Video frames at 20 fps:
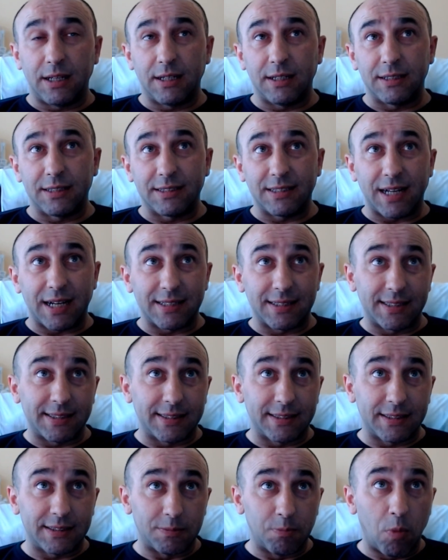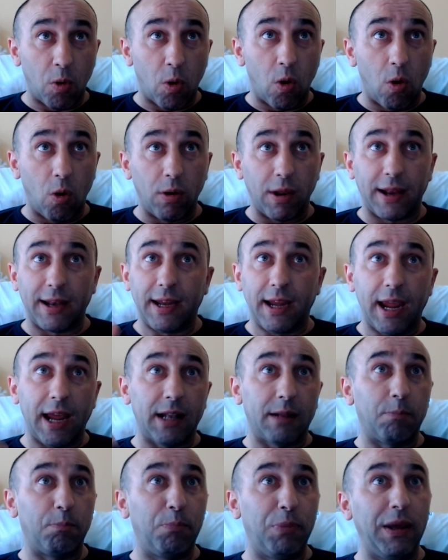start small and
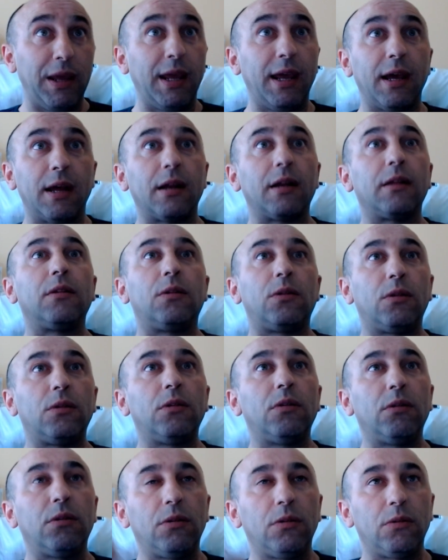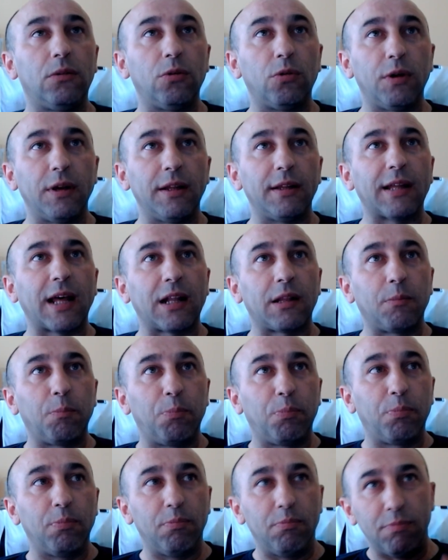get bigger during that
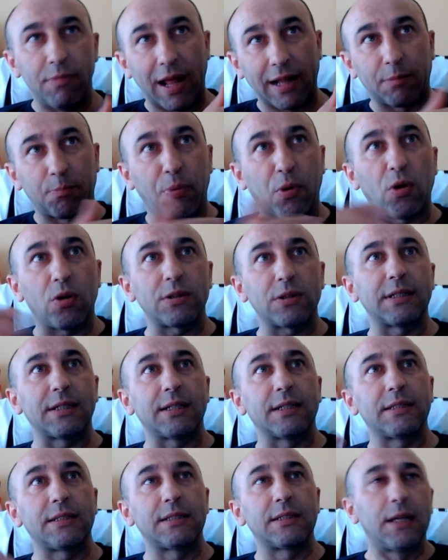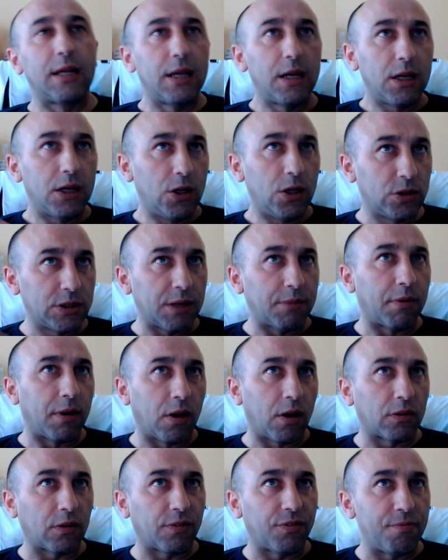process, you save a
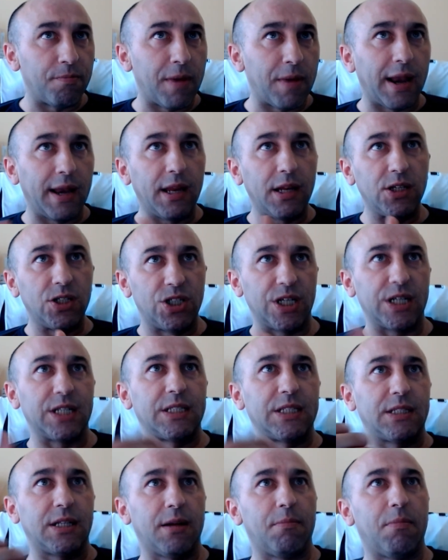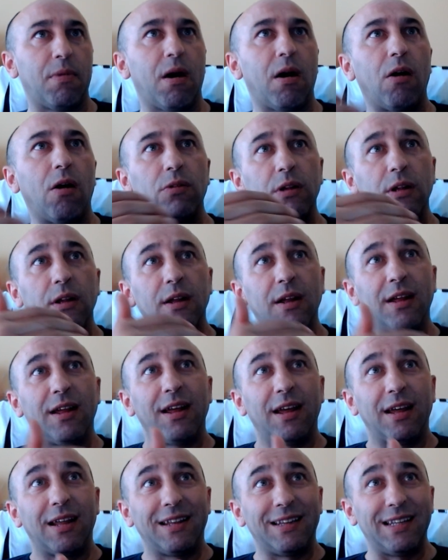lot of money just about
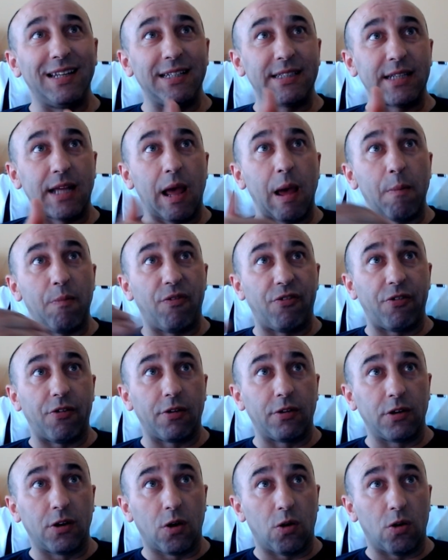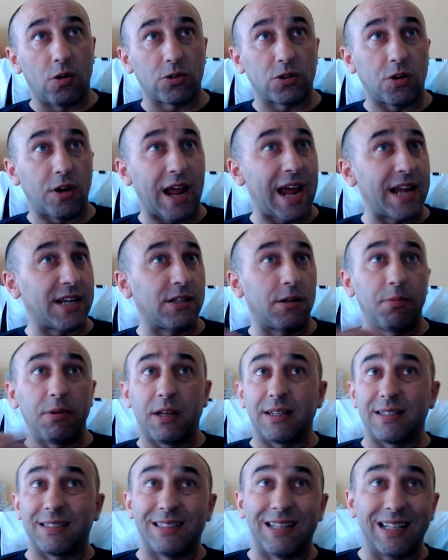this upfront cost on Azure,
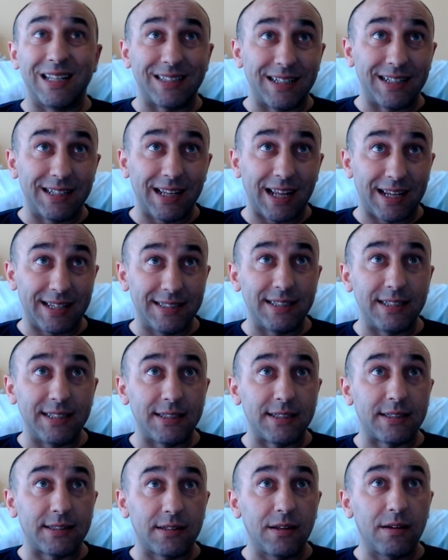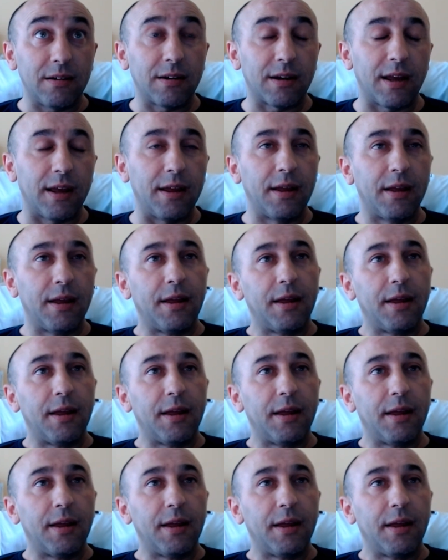because it doesn't exist. Okay,